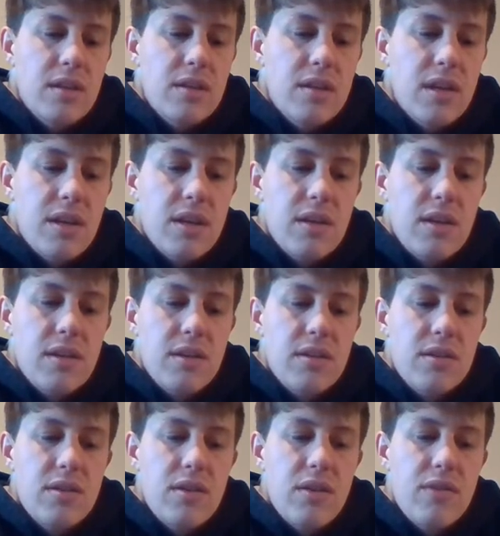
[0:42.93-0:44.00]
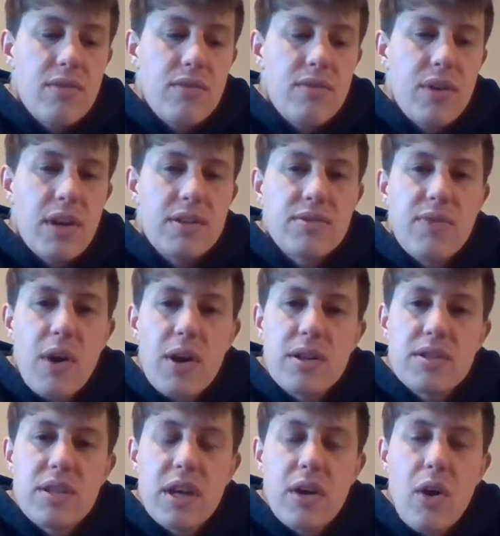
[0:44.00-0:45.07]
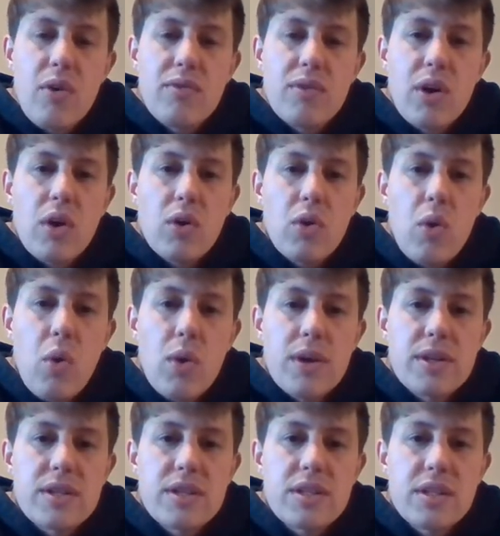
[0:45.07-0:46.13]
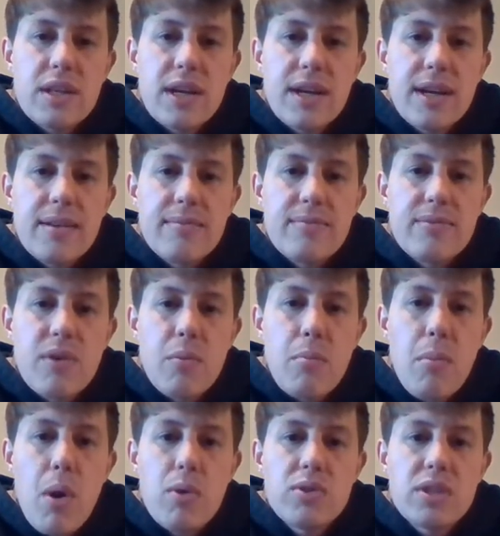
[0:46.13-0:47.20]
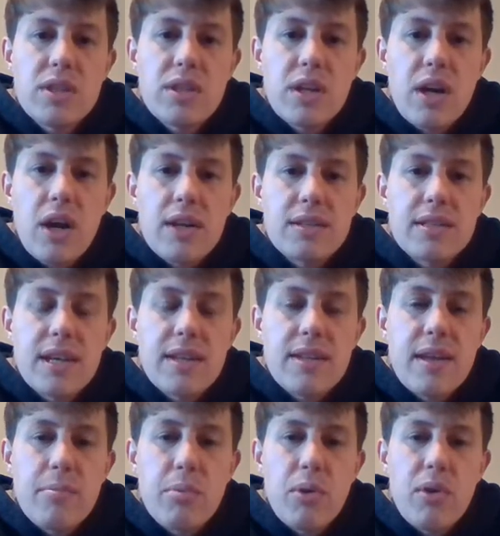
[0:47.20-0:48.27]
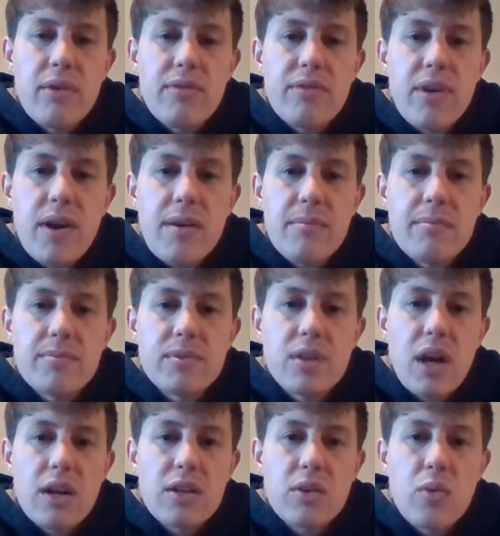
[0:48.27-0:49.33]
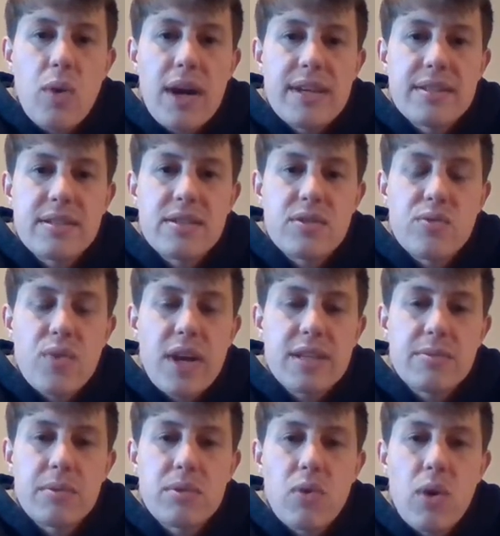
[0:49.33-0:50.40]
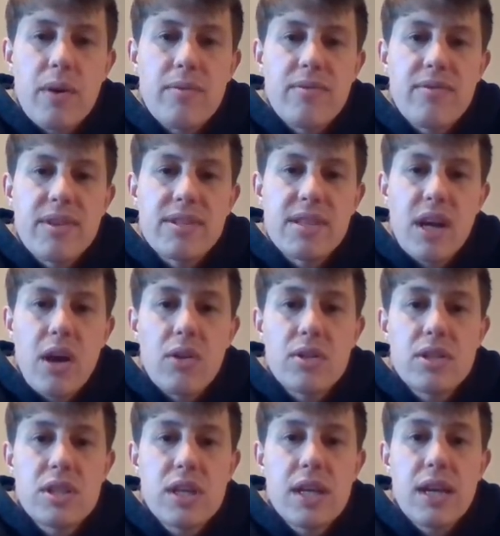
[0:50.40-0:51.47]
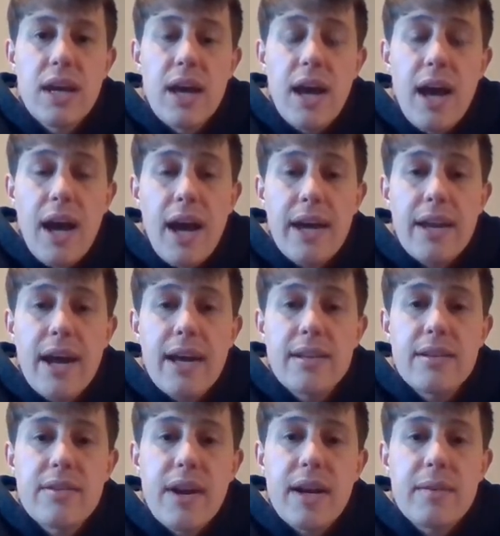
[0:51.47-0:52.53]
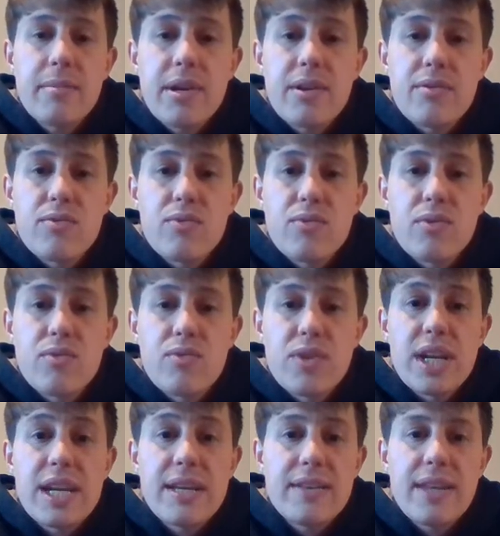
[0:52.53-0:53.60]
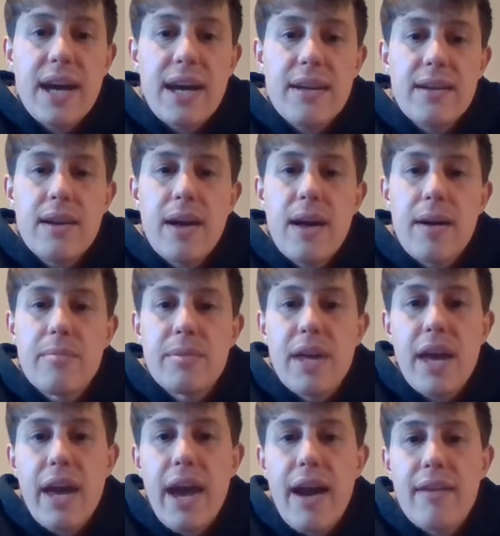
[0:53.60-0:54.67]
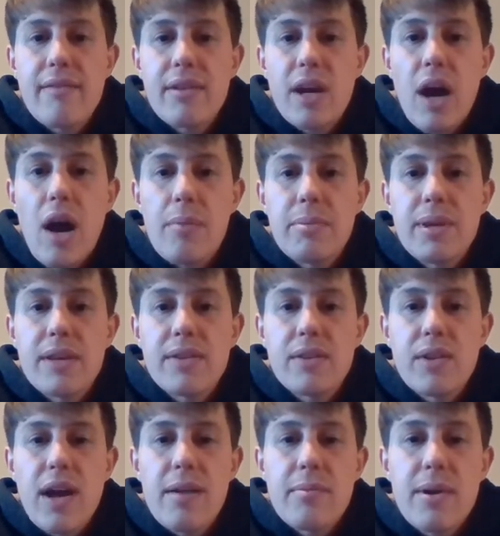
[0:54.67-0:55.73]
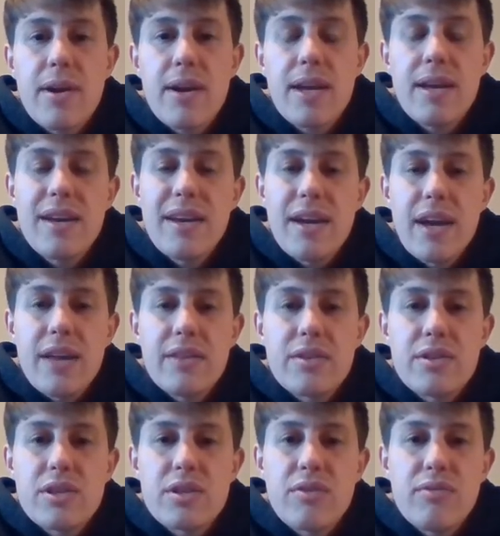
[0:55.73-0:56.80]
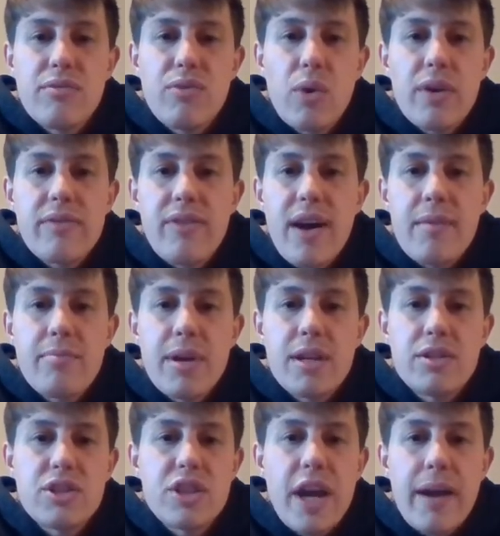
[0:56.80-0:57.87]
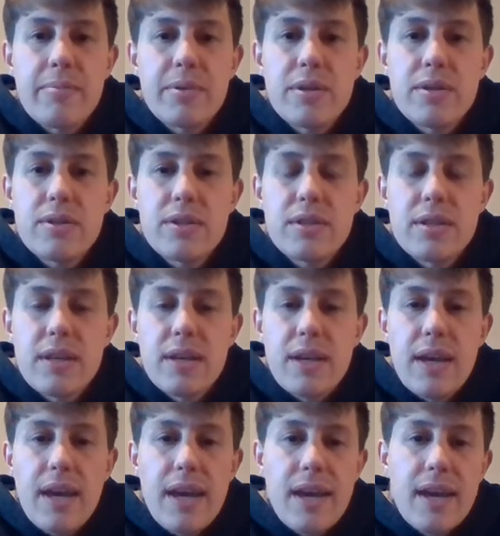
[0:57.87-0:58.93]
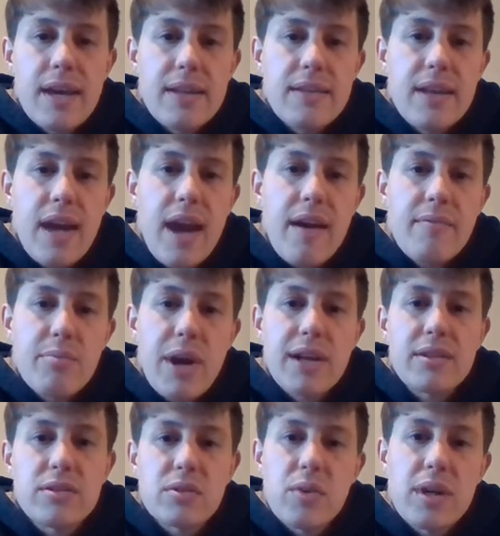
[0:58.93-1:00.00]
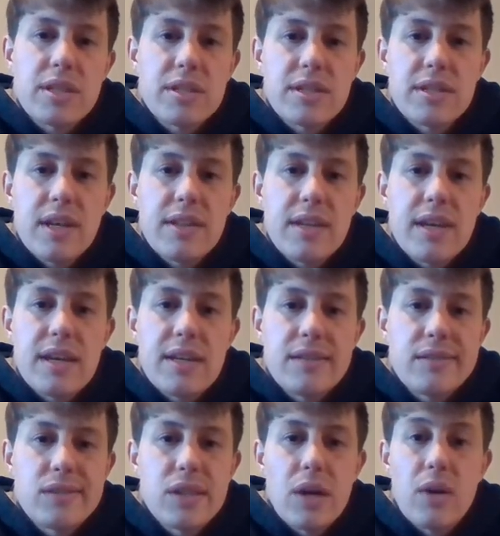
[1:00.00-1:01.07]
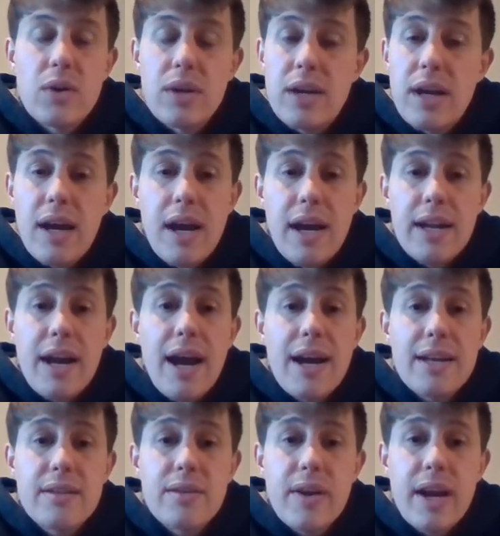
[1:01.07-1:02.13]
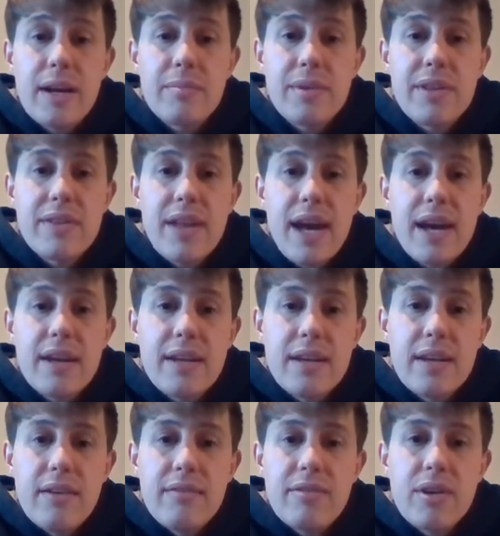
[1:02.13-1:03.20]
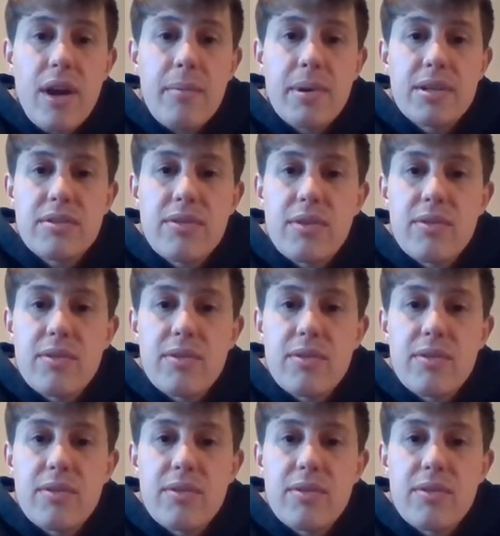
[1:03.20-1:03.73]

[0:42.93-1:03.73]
Then as far as like overall course, for most of the content, they pull it from Dr. West's Respiratory Physiology. I'd highly recommend reading that. They have a copy at the library, and they're just 4 to 5 page chapters, and they have practice questions at the end. So I'd highly recommend that. If you're not much of a